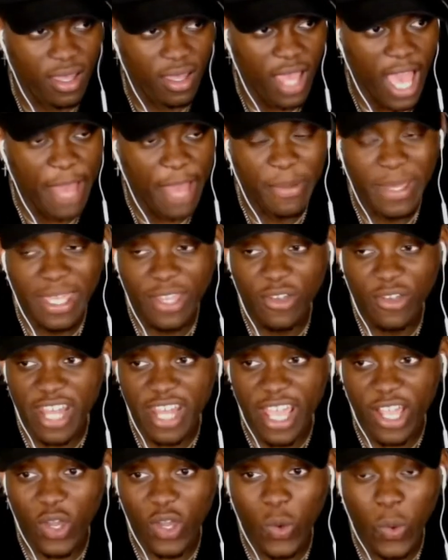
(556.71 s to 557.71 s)
I bet he got
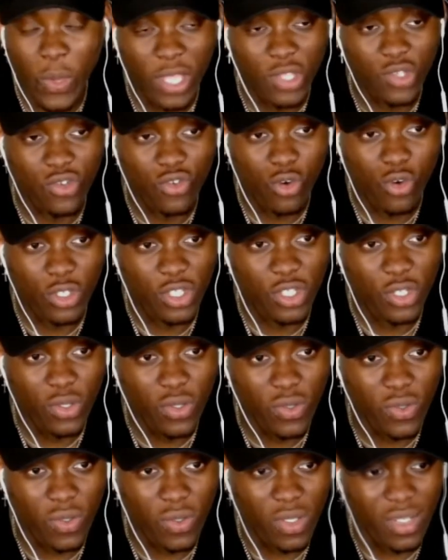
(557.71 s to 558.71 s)
that quick draw too.